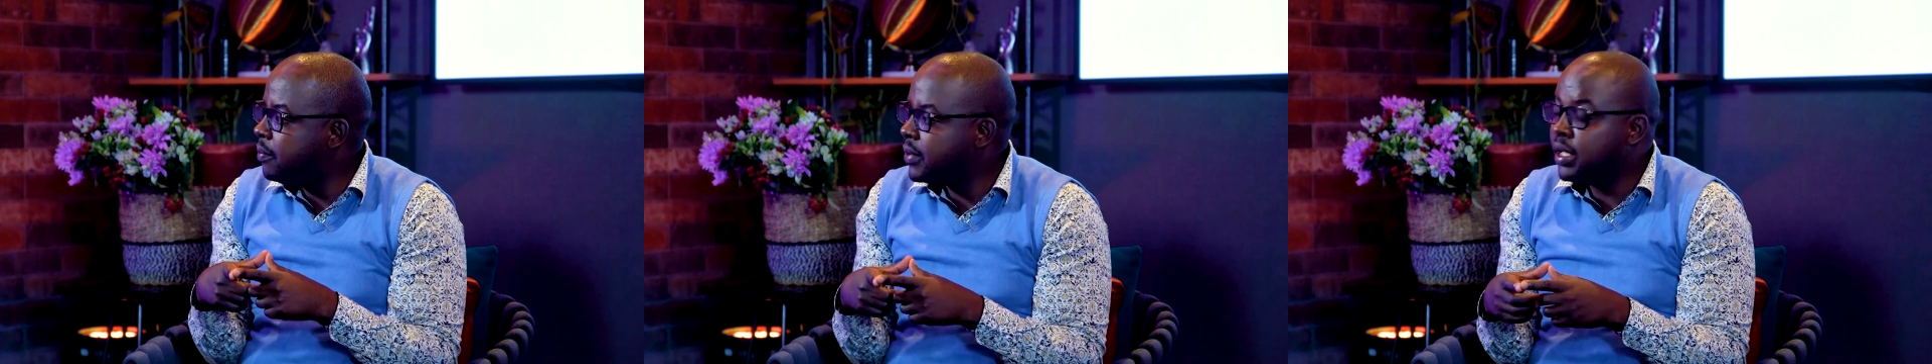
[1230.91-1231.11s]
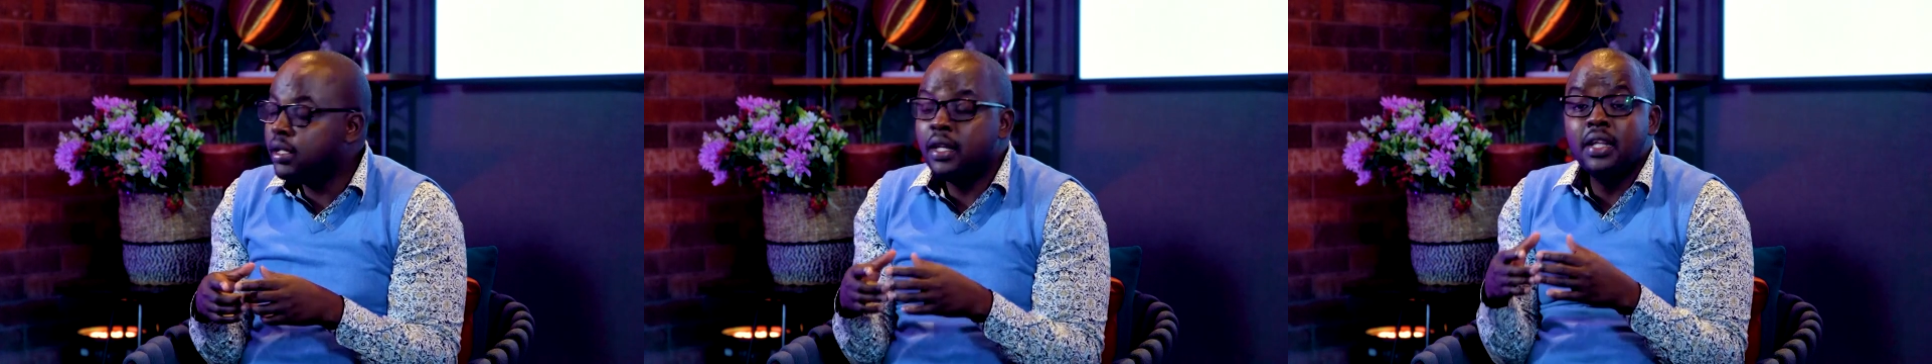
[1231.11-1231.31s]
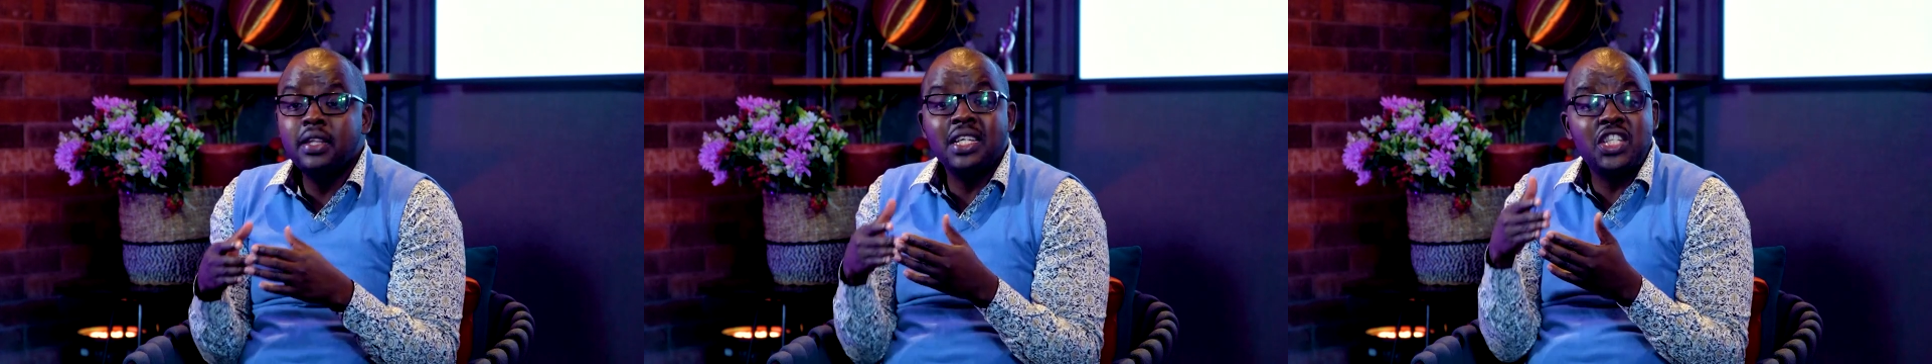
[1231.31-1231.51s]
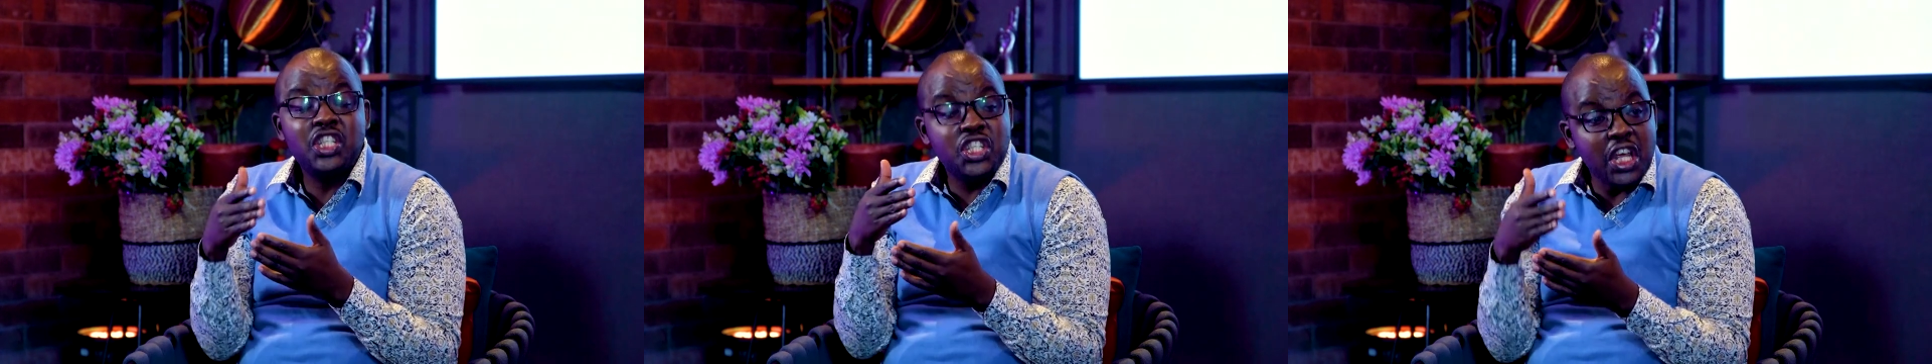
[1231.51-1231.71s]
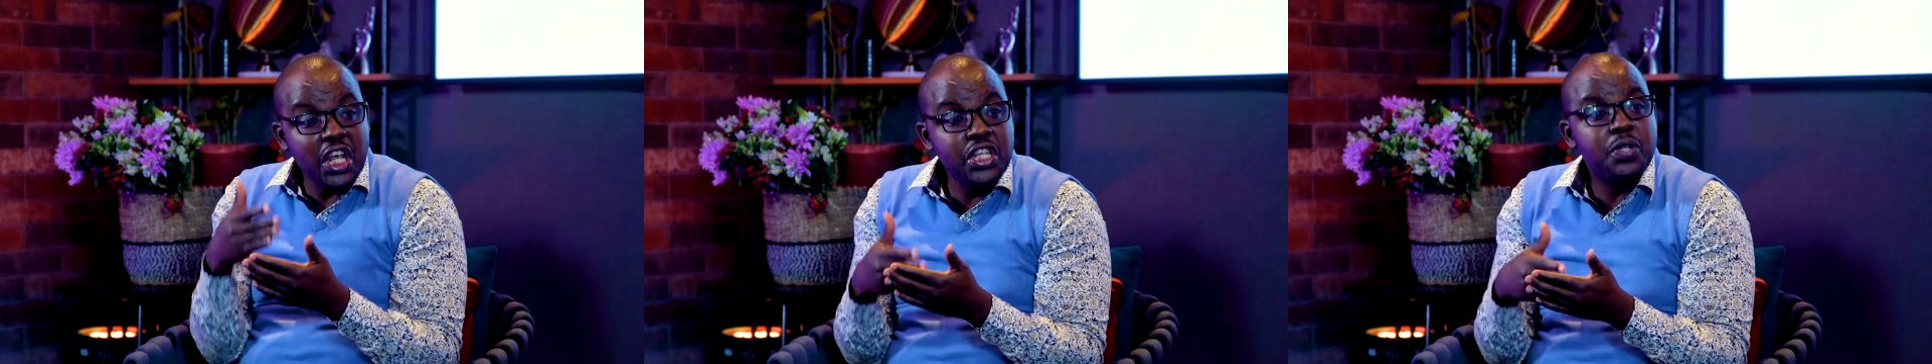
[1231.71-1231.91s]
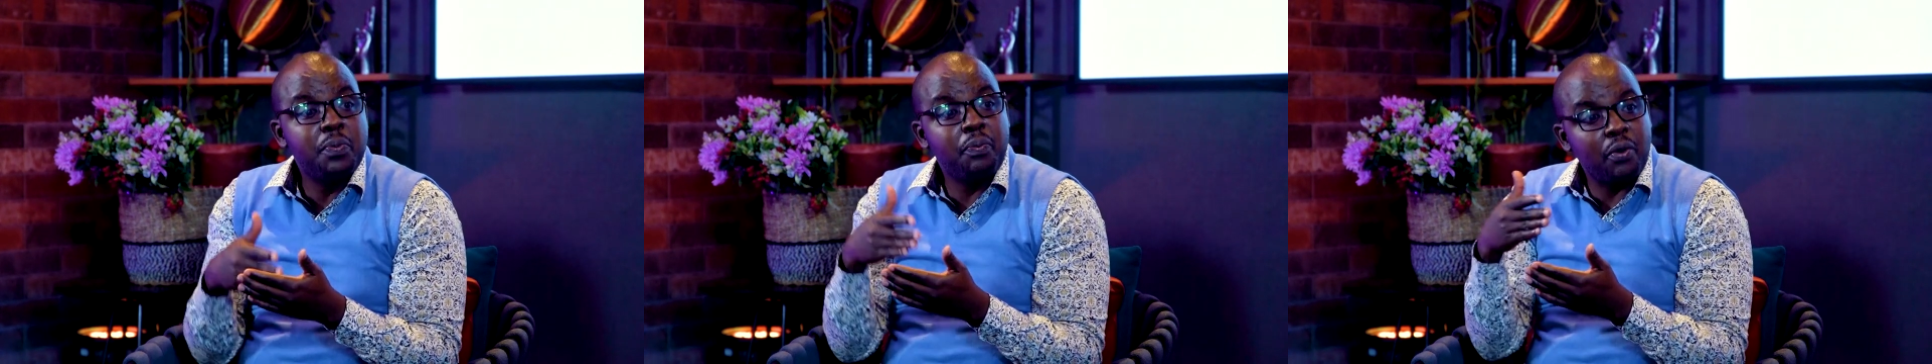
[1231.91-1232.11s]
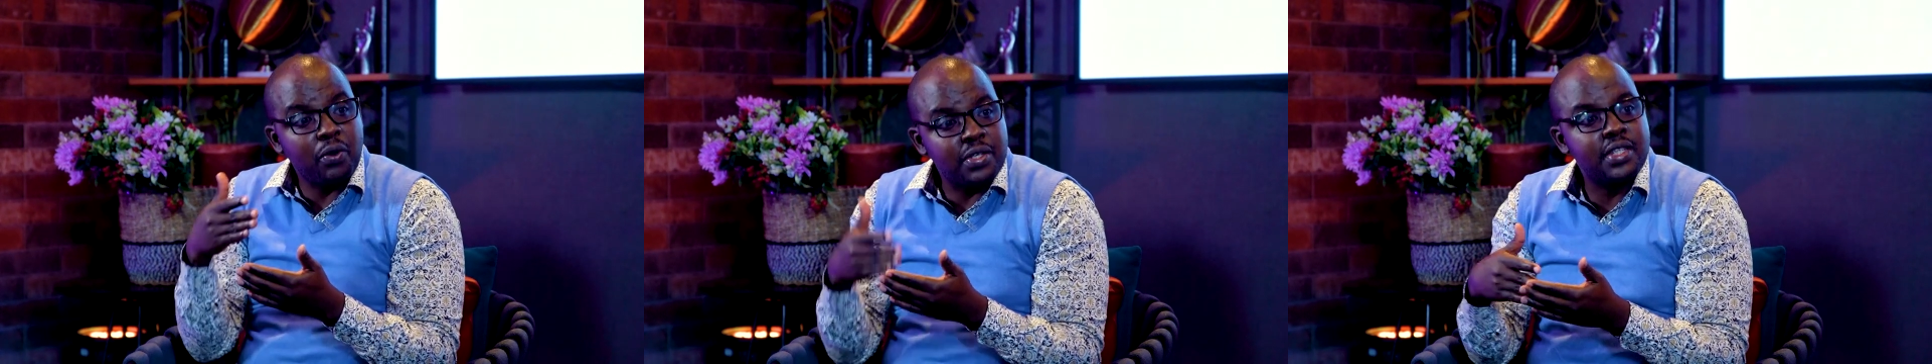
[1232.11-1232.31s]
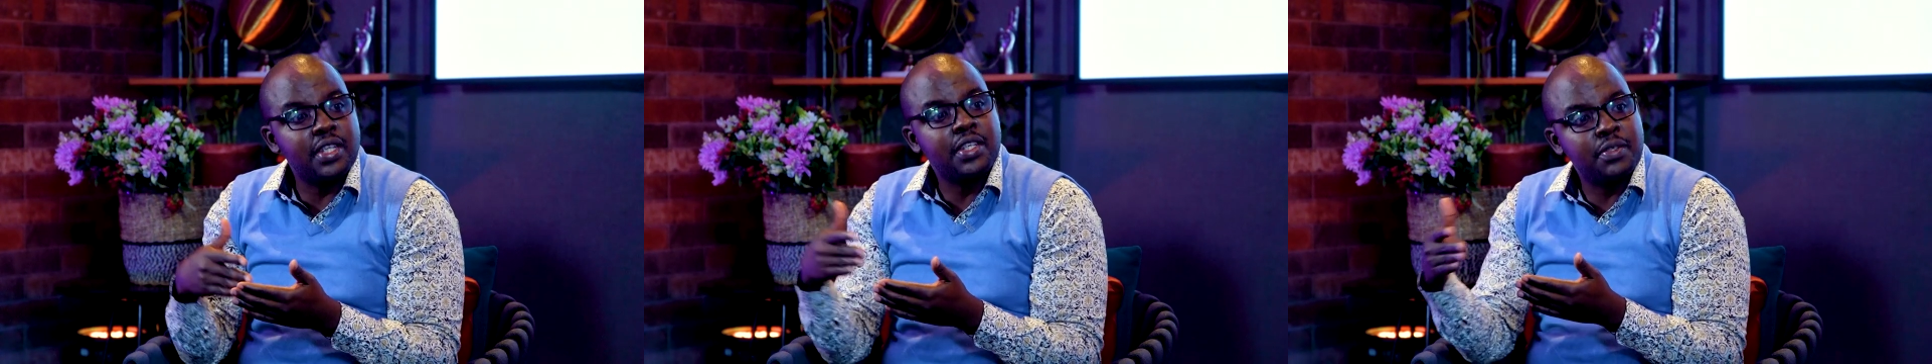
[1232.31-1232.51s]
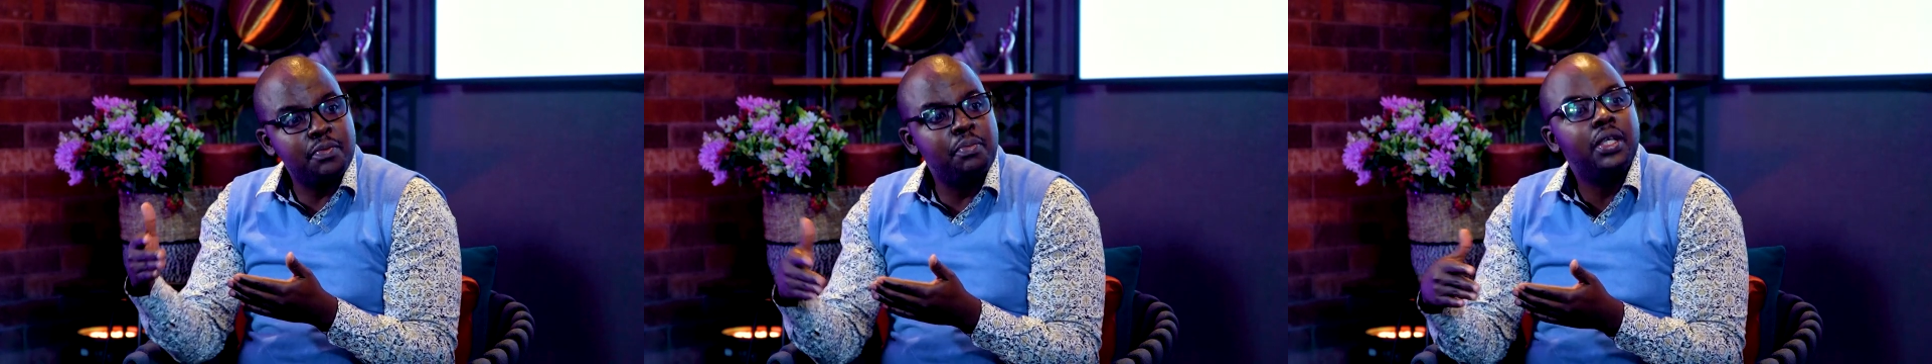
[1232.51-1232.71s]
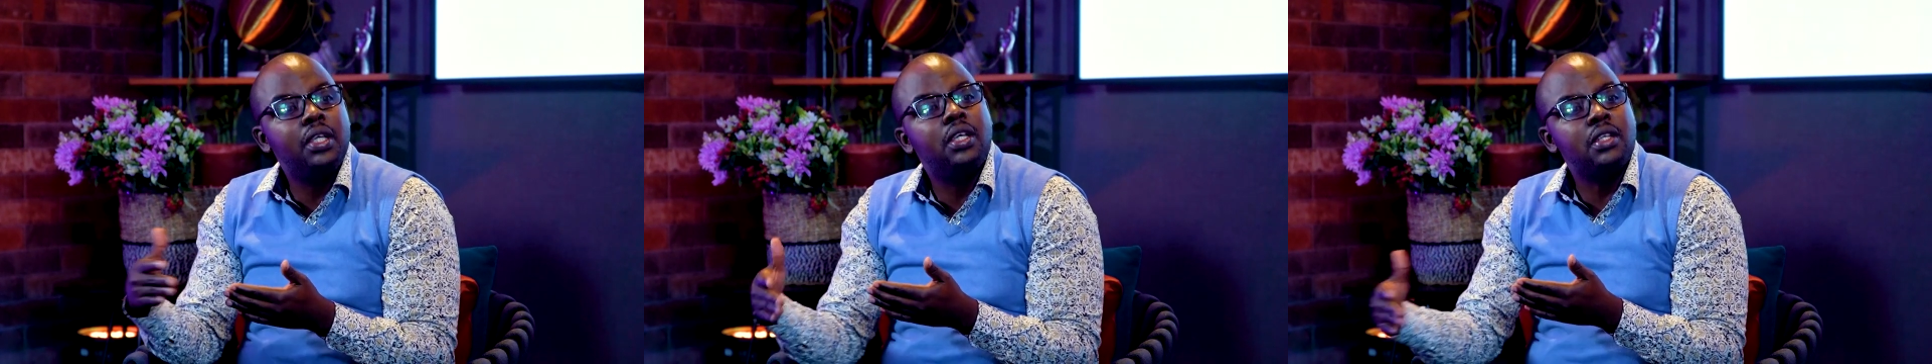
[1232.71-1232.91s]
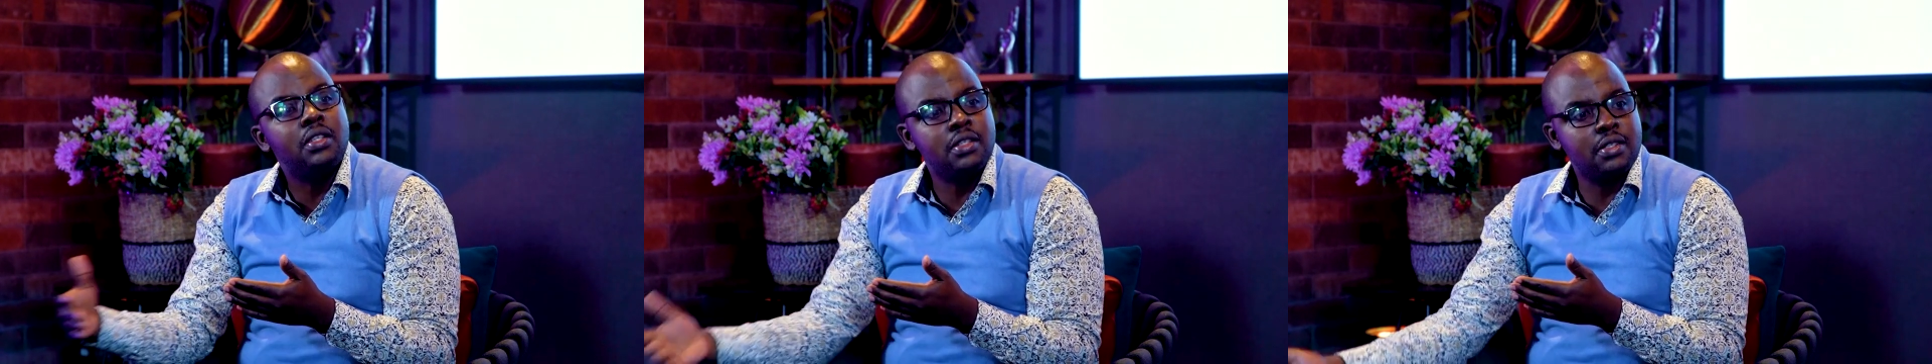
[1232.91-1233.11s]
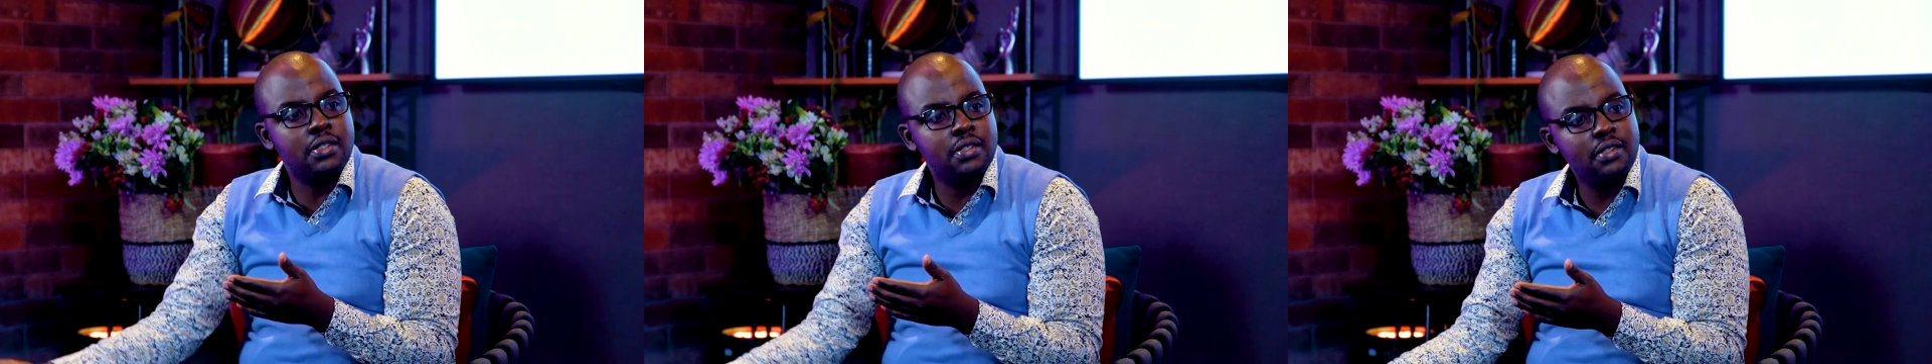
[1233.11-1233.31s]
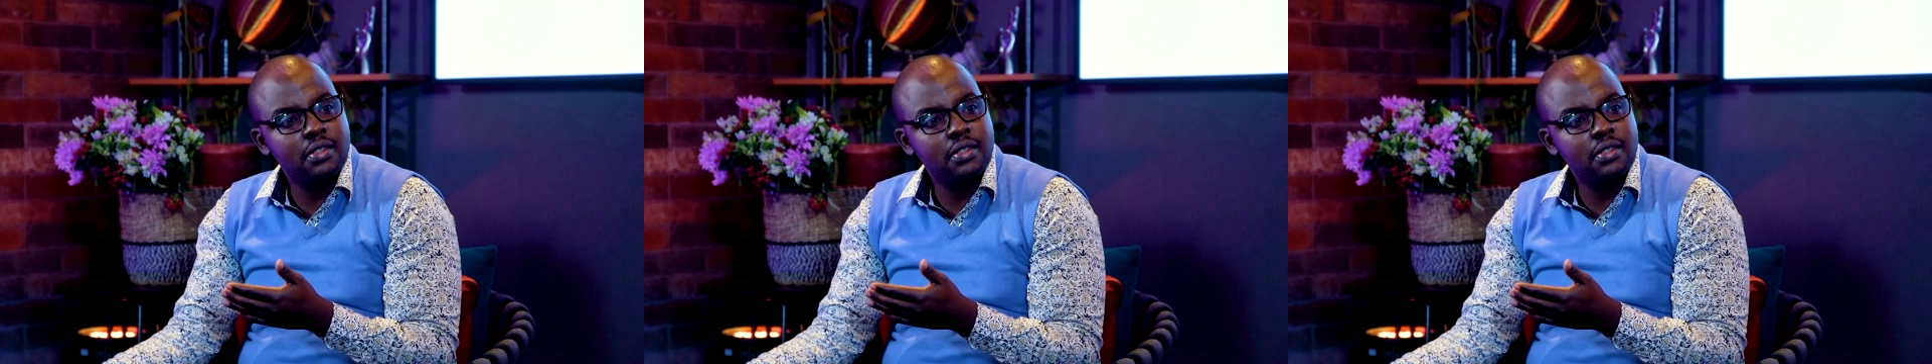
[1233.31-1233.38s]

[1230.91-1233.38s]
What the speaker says: then the change process begins.